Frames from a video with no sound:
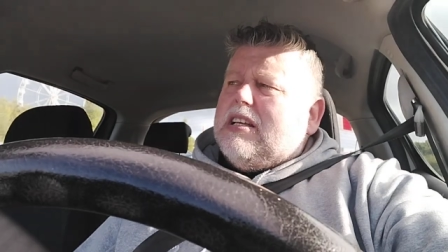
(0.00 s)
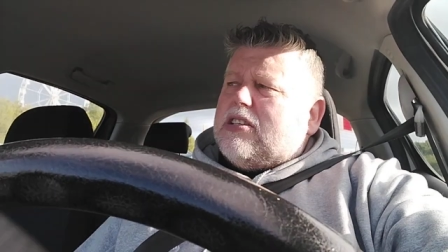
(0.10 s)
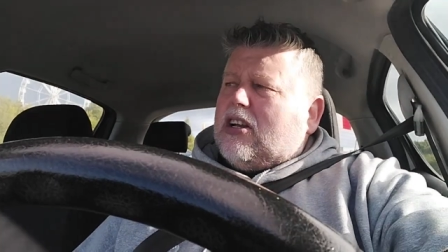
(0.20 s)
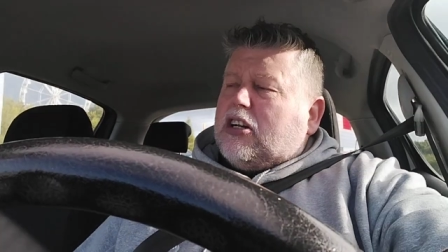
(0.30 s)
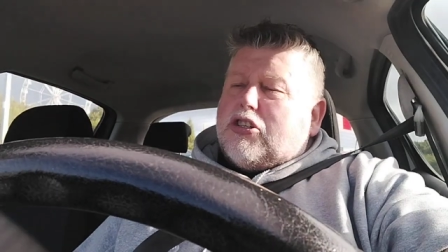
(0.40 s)

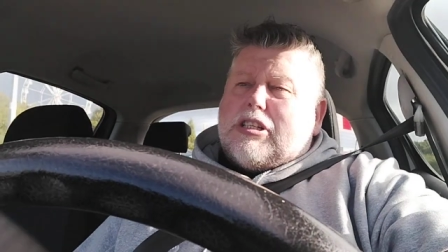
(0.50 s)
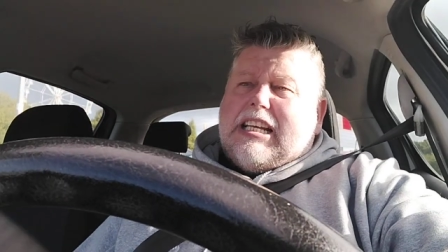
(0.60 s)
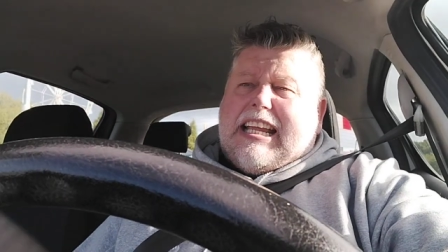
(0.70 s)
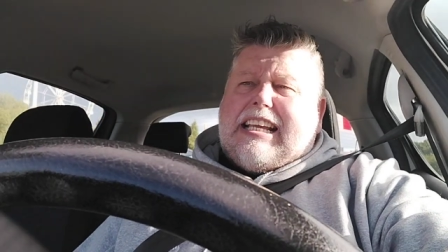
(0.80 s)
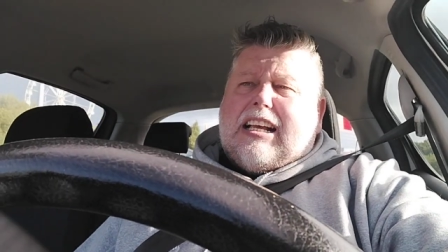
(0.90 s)
So they're just
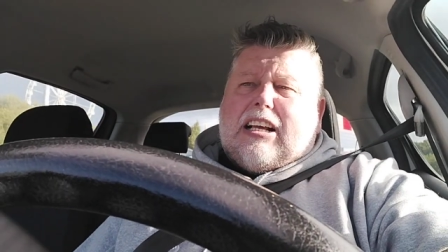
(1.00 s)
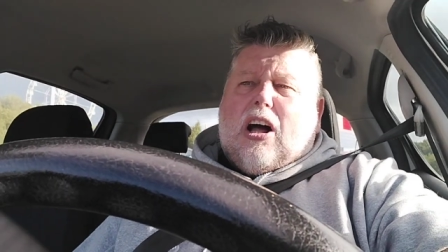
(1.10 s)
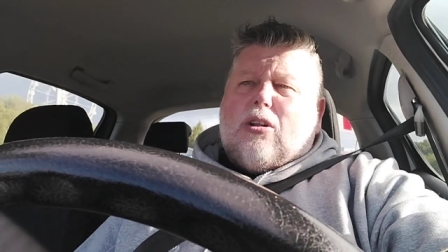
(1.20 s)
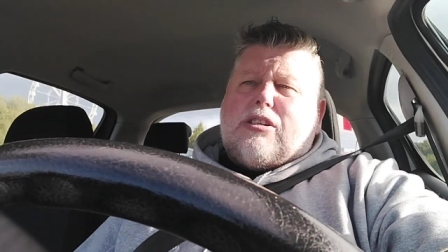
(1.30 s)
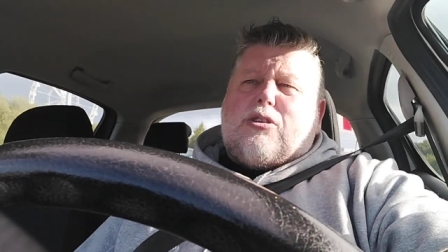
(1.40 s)
leaking
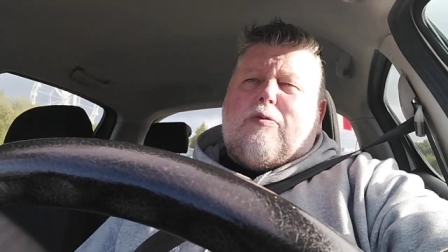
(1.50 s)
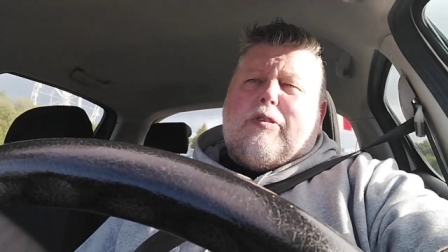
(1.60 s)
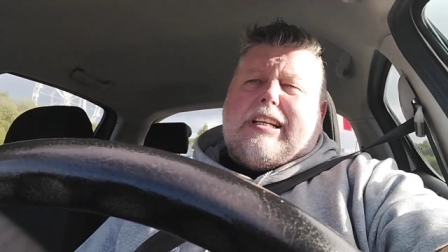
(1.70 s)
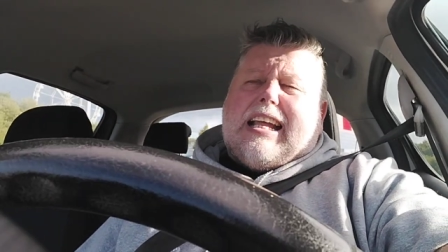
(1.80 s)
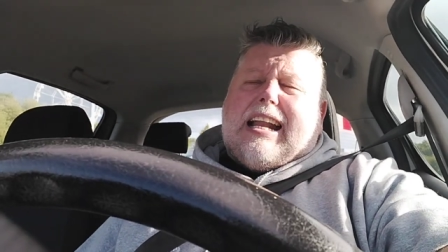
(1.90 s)
goals and stuff
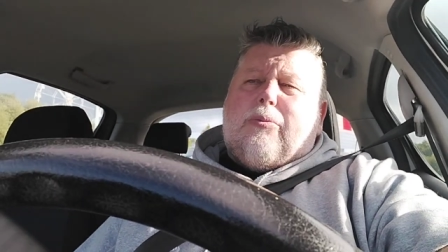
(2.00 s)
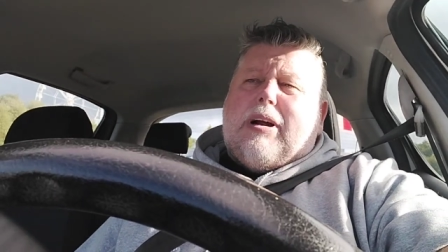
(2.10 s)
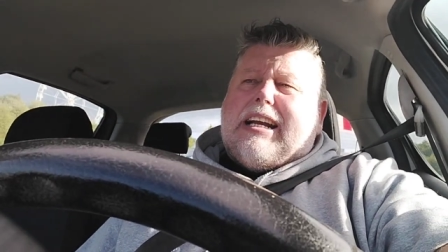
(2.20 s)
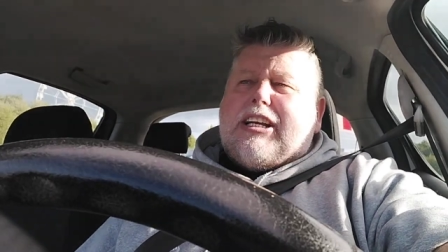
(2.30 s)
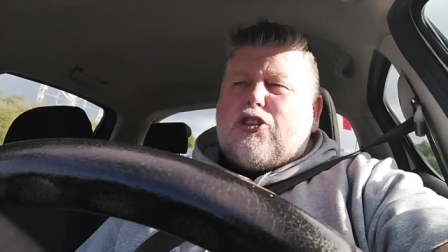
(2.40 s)
like that, and
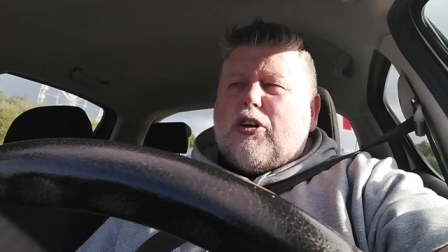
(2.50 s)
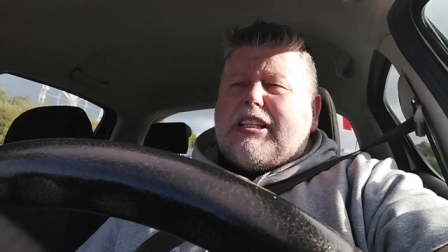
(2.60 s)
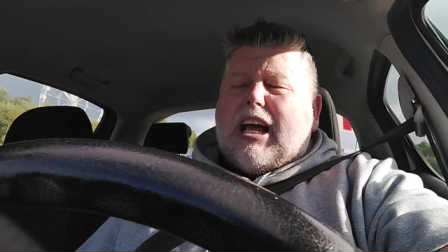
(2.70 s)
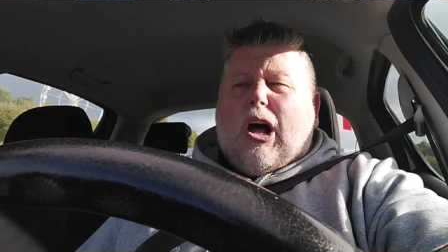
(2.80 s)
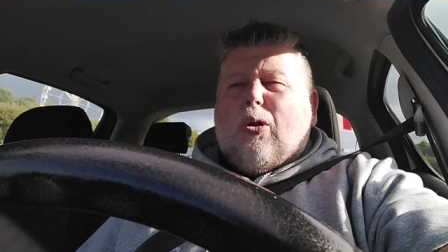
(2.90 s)
where they
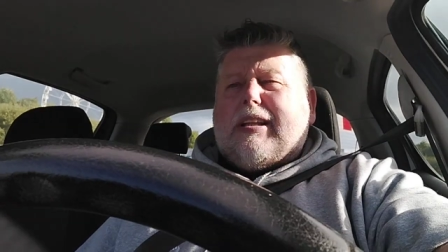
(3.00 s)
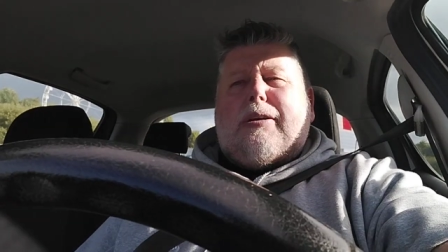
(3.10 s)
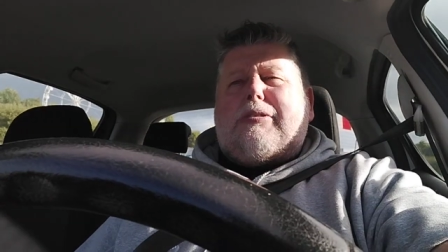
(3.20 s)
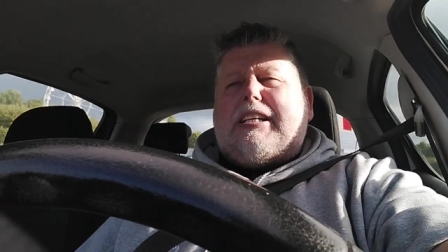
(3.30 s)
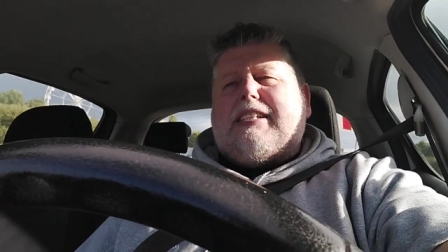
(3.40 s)
tried to hold
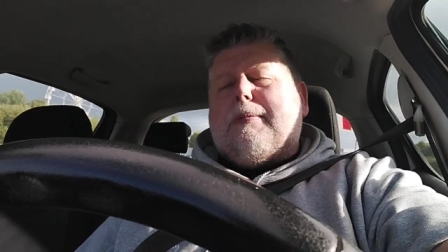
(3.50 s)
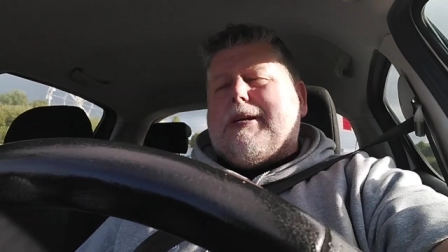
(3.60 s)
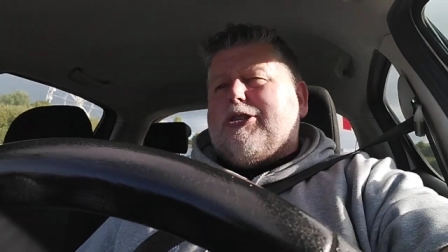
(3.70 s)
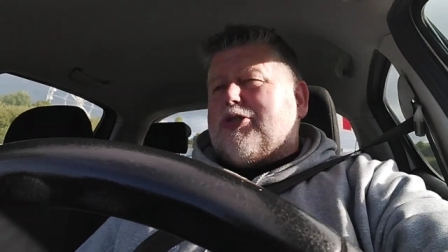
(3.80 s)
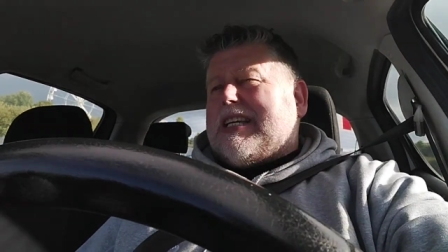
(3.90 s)
out, they
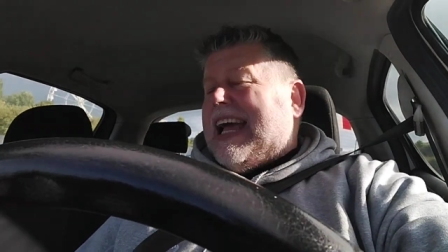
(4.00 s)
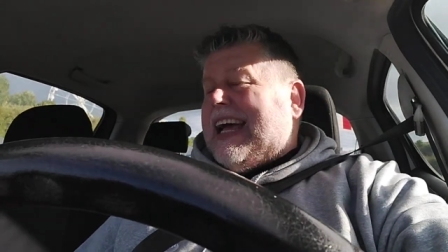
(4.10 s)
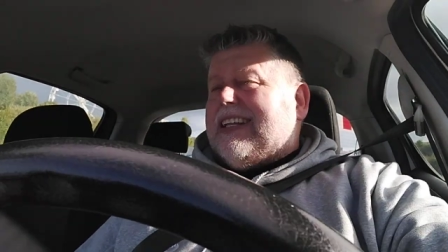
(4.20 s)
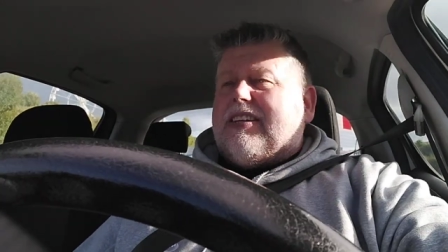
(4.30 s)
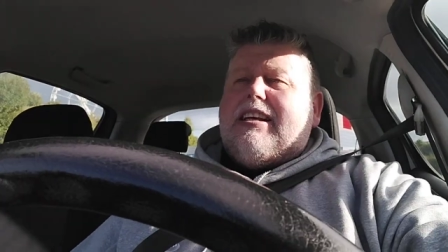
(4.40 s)
simply just
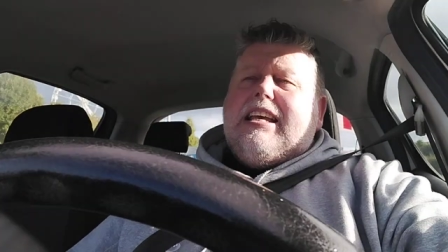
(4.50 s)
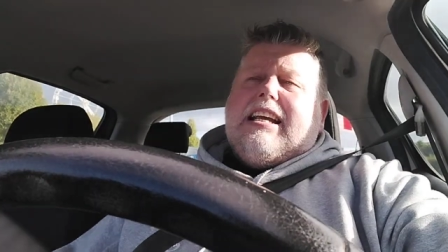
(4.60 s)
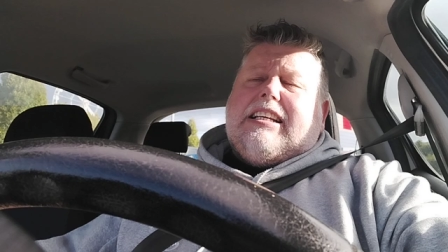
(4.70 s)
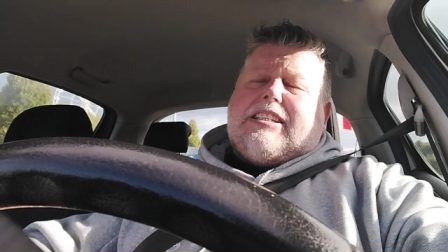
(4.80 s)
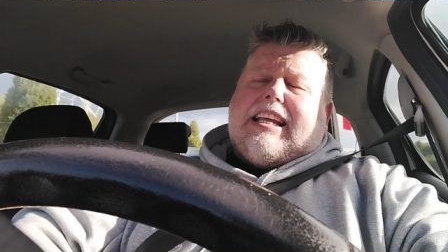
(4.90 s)
can't.
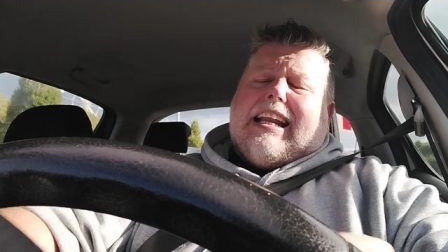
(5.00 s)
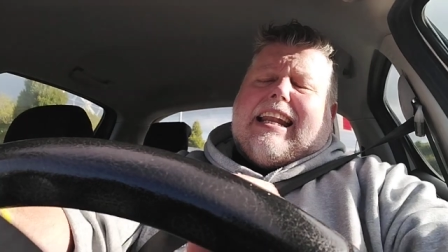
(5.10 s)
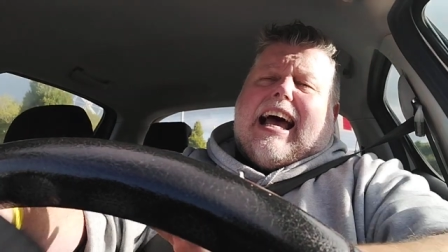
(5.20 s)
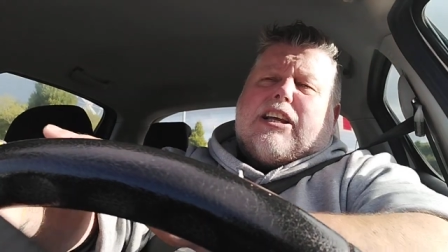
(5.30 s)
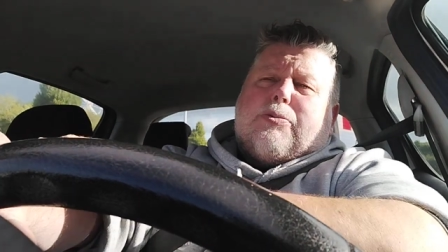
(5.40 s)
You seen it
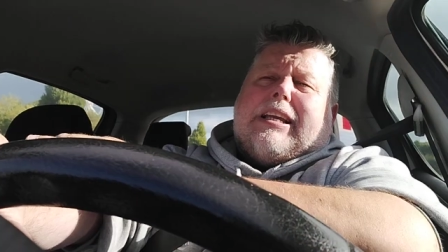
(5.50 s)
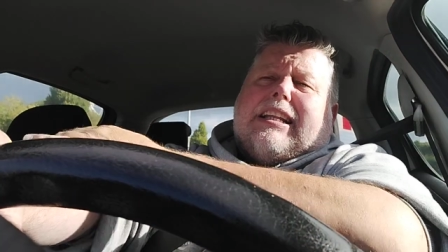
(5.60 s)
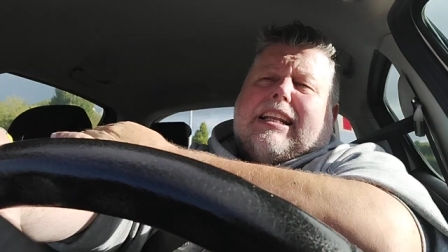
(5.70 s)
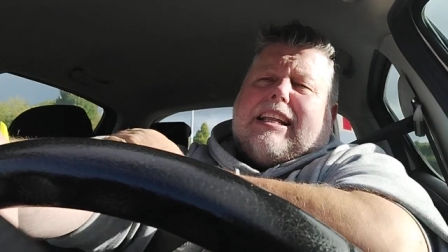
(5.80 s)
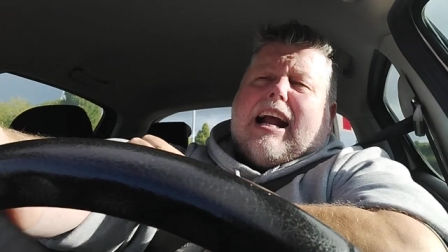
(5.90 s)
last week
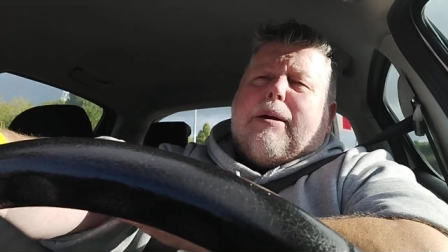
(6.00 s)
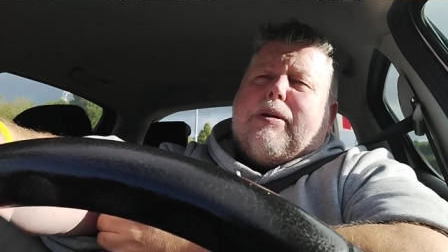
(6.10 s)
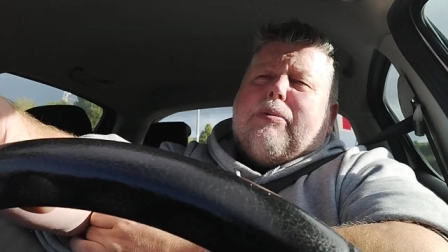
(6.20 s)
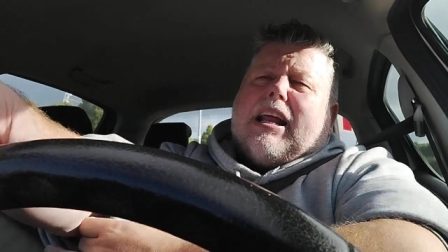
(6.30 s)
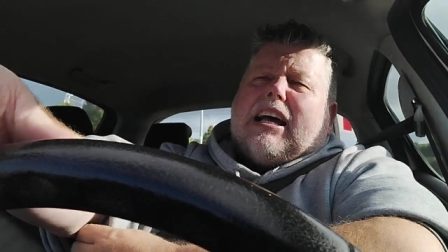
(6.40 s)
in the
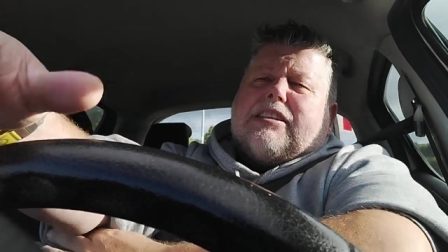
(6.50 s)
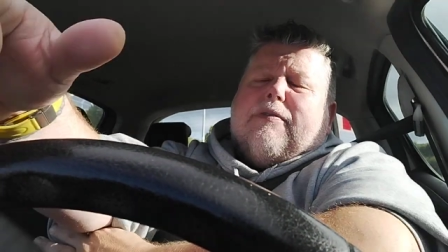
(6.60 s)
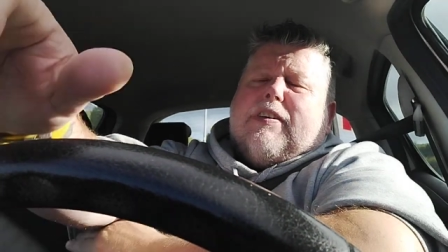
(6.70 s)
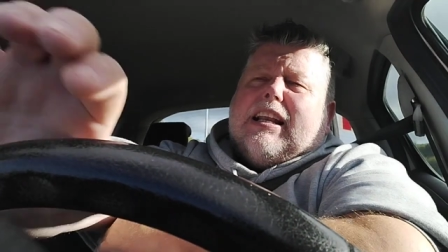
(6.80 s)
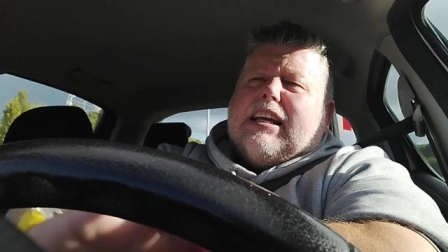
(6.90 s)
derby with
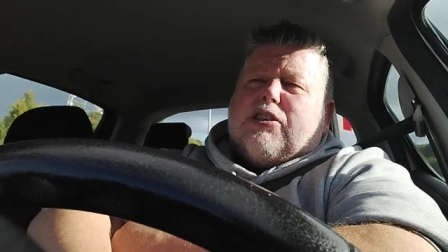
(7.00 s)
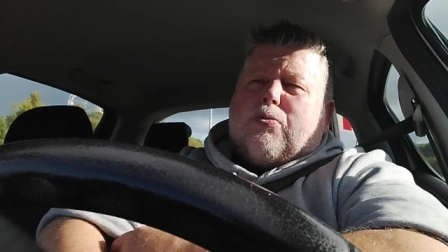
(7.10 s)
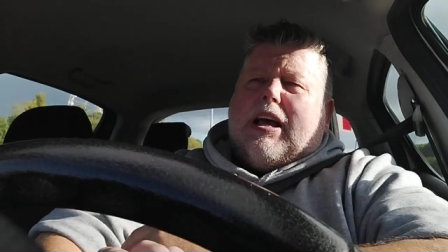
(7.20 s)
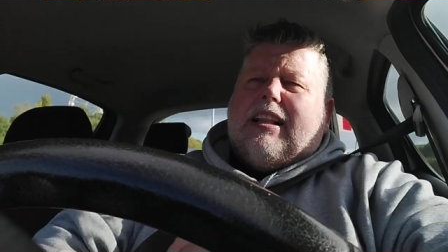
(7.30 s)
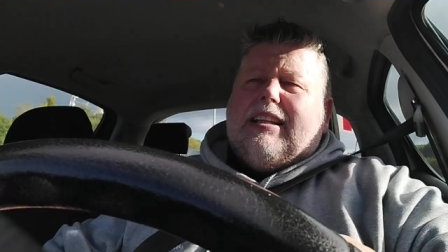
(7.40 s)
Aston Villa
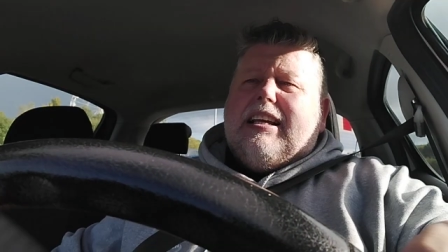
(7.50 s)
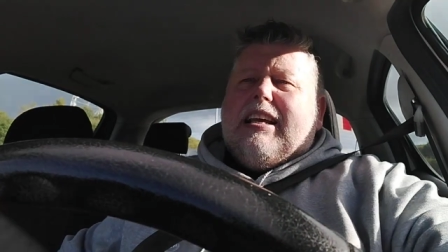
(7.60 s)
as well.